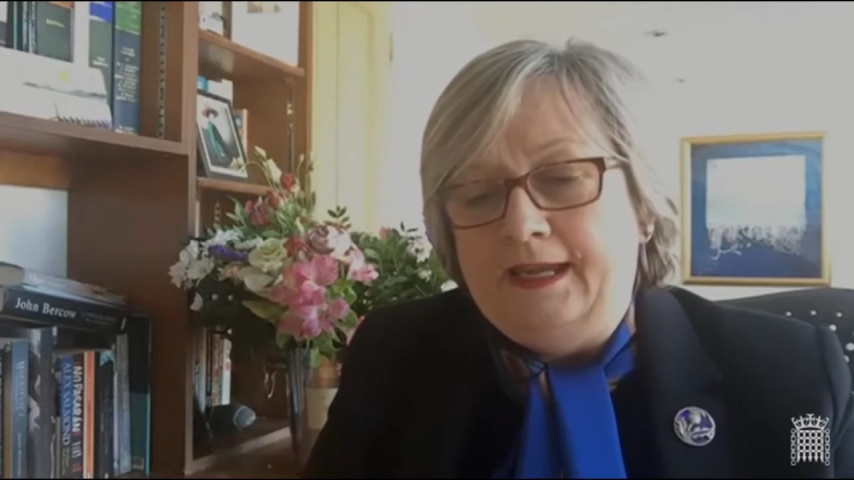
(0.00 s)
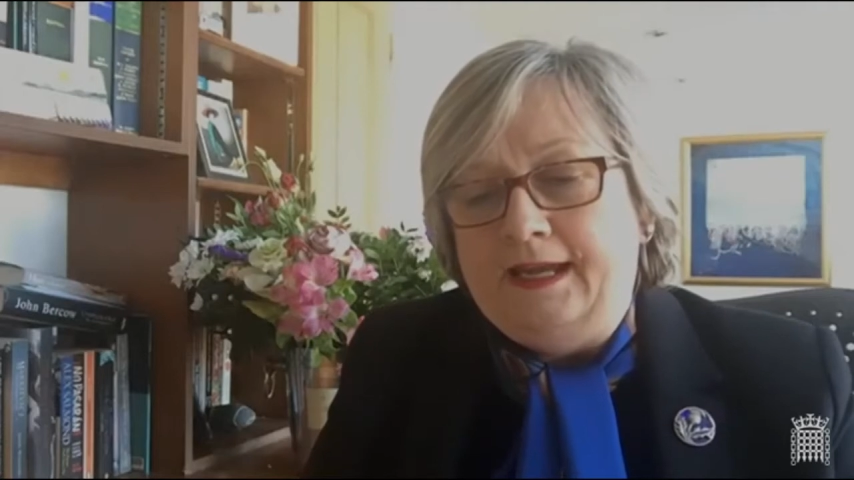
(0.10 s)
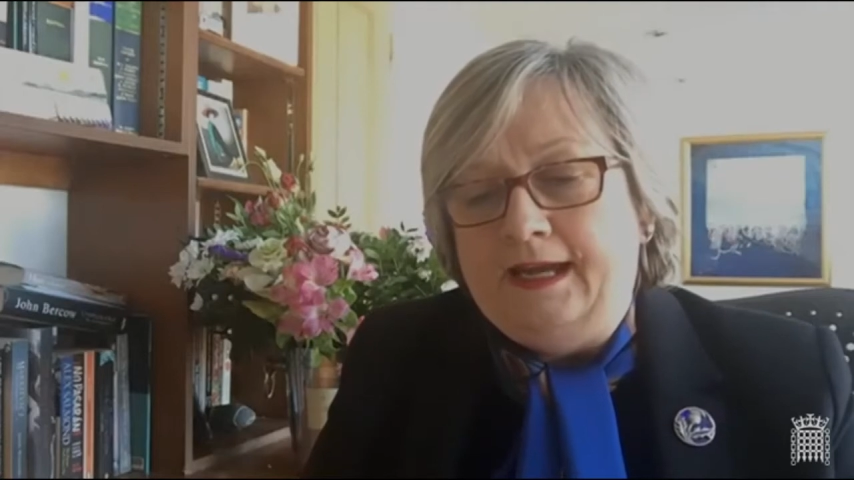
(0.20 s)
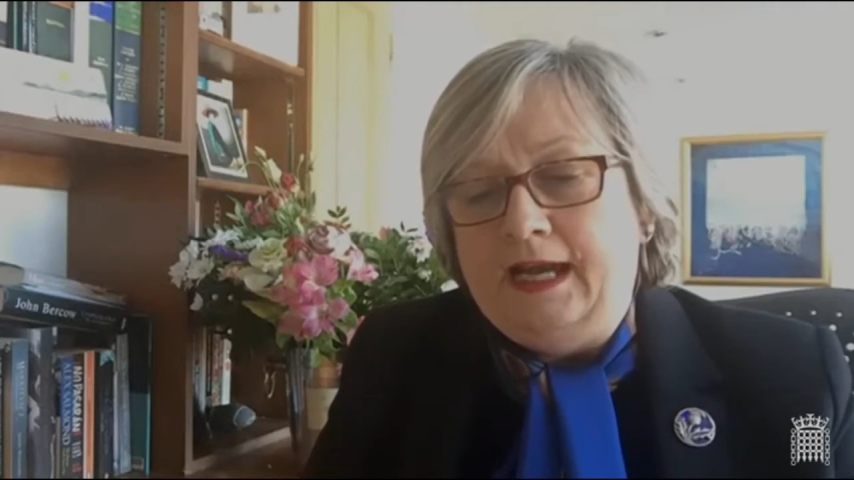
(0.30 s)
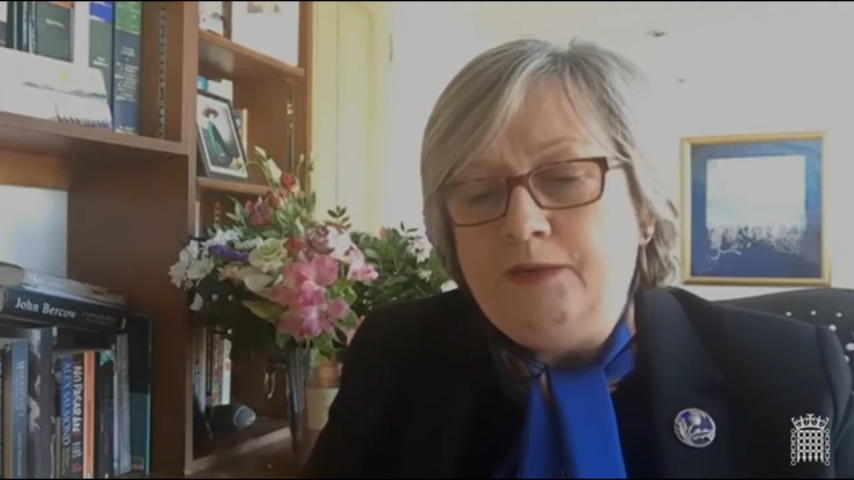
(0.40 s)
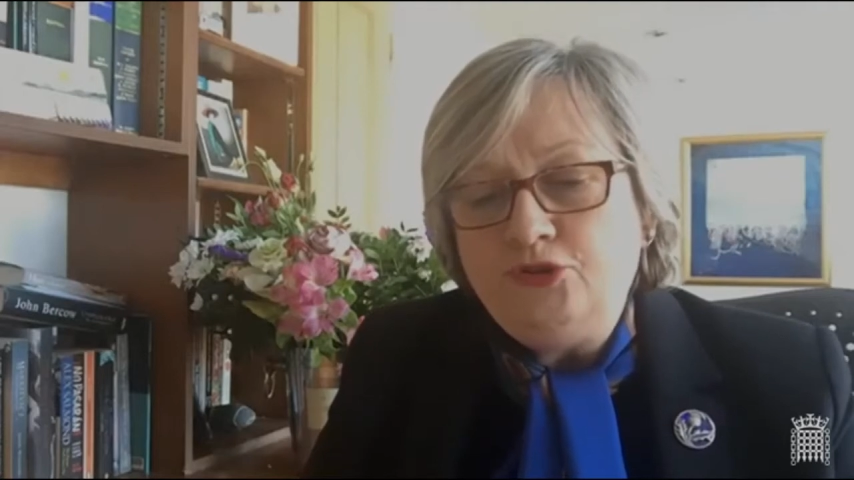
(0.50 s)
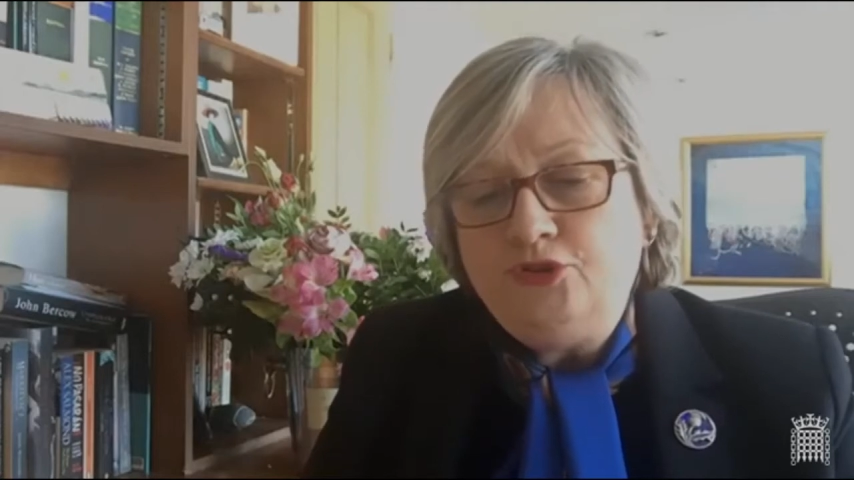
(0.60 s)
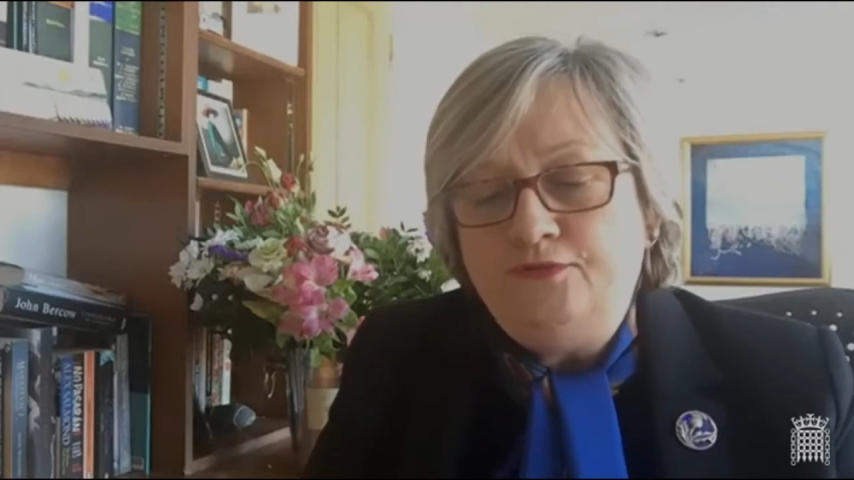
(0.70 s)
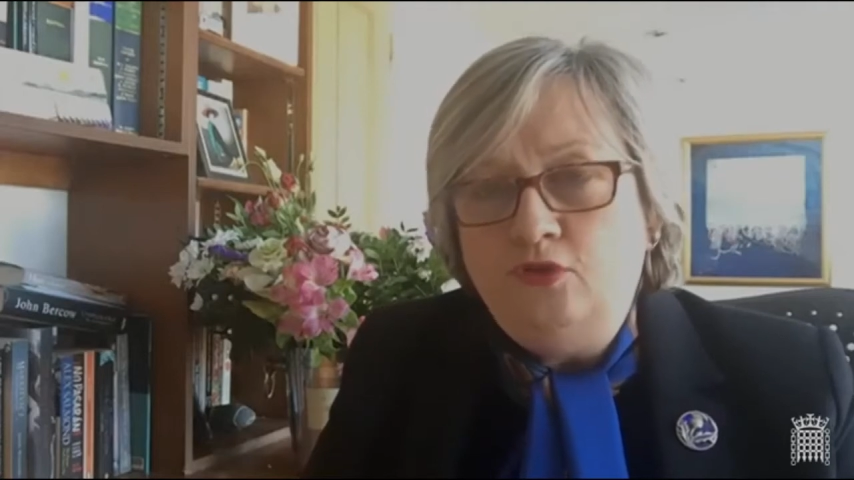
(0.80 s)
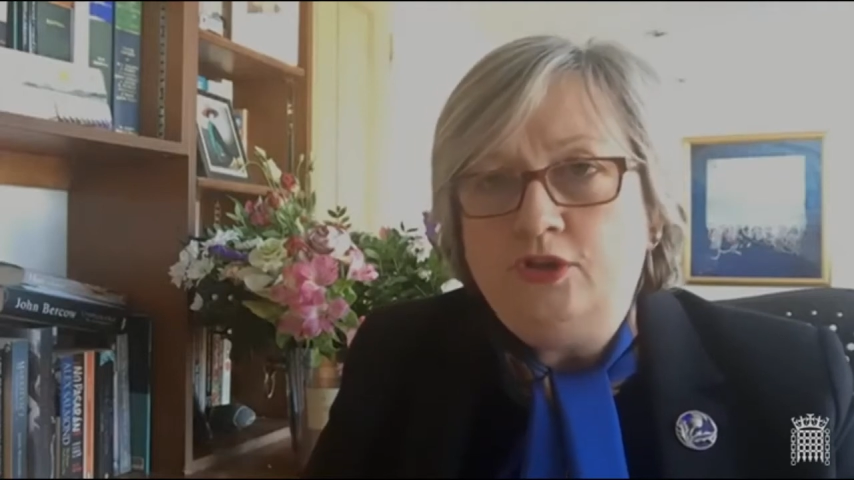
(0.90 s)
I want to
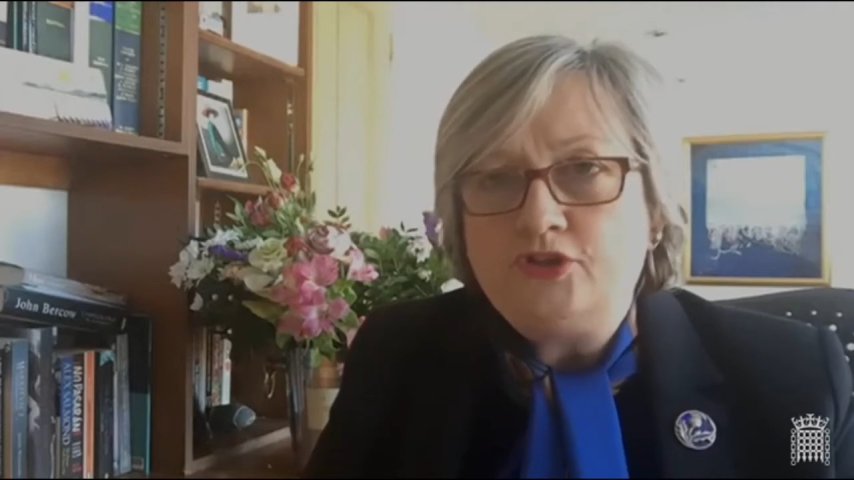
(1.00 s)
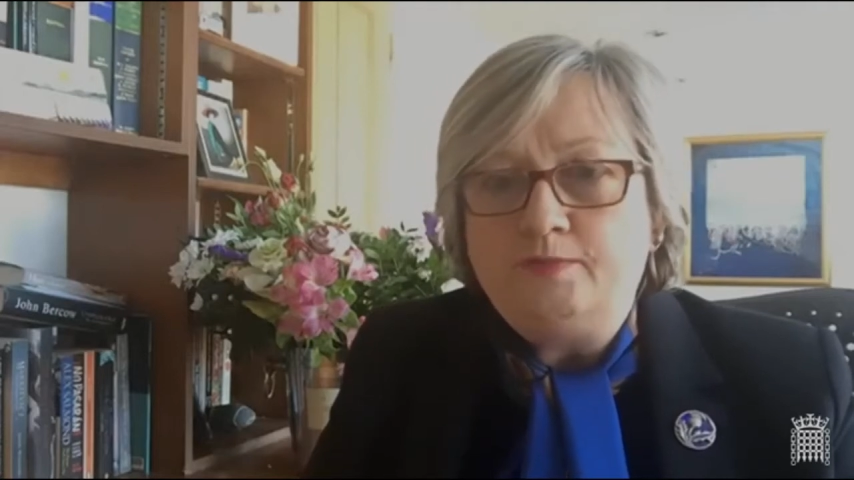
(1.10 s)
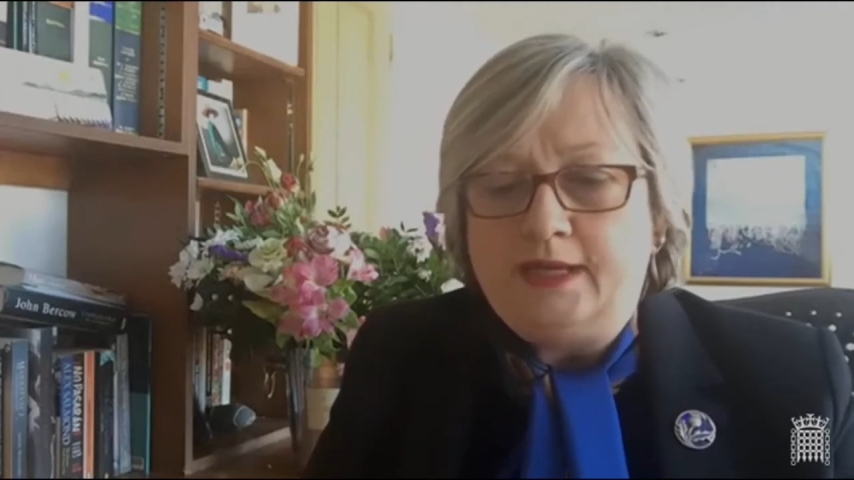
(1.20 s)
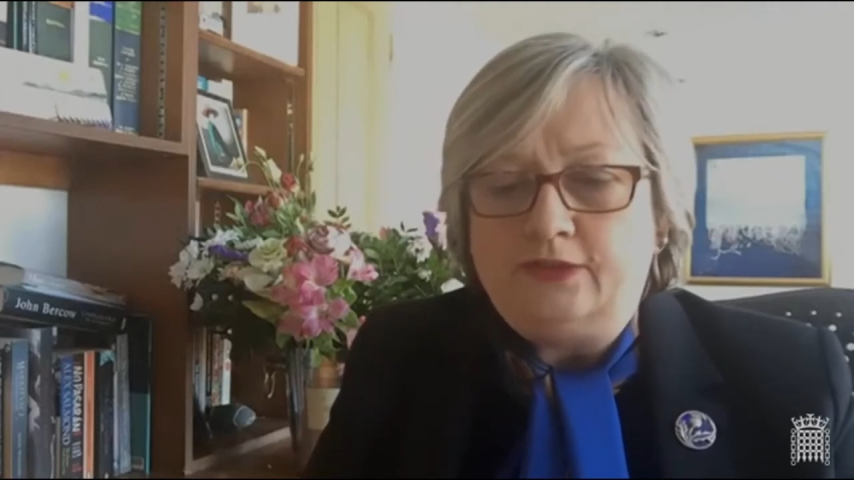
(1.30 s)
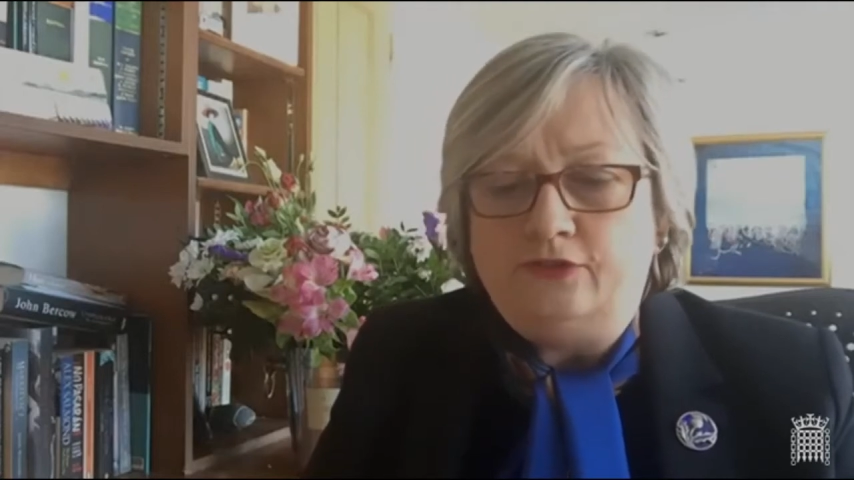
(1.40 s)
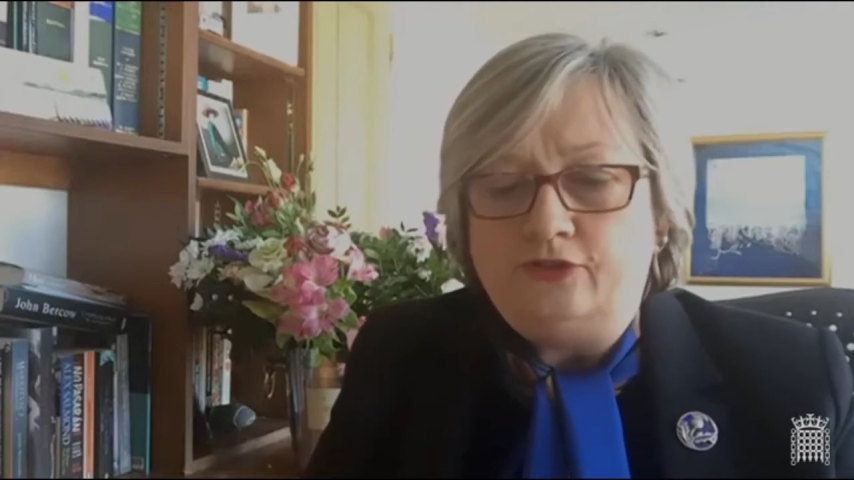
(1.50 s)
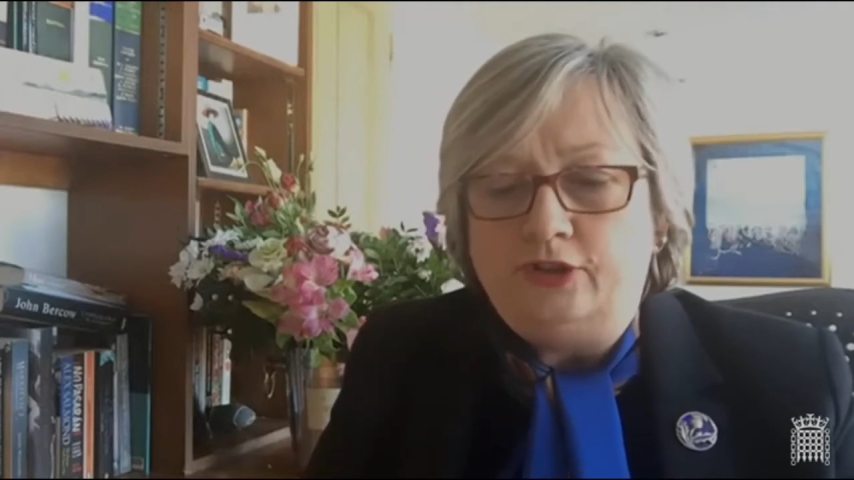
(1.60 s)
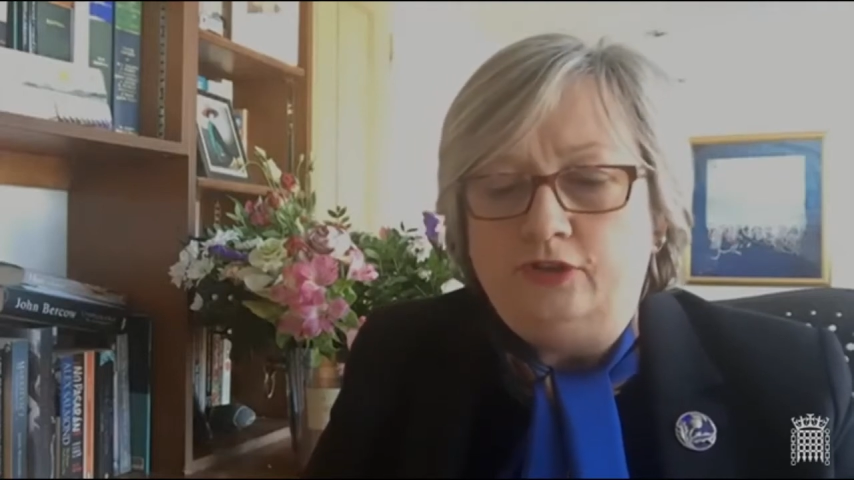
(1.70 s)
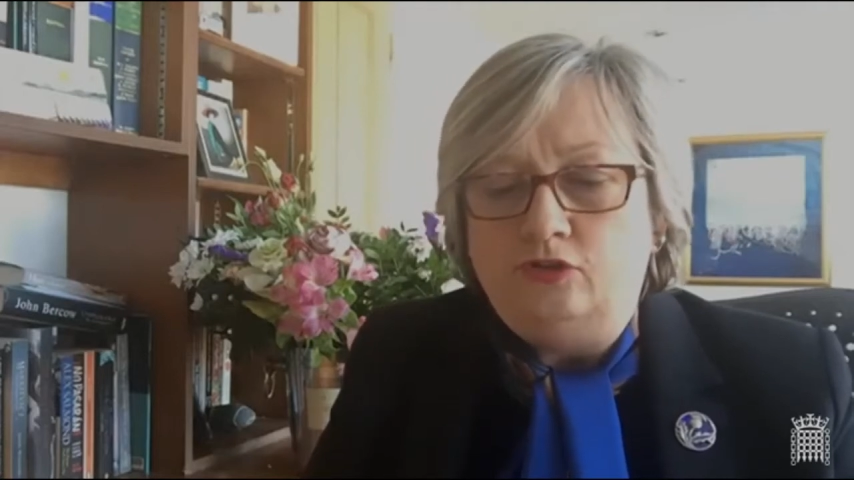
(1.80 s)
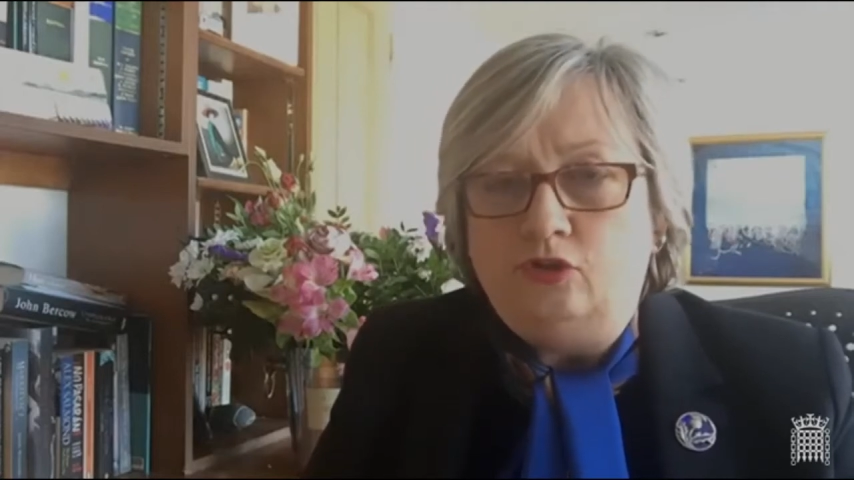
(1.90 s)
focus my concerns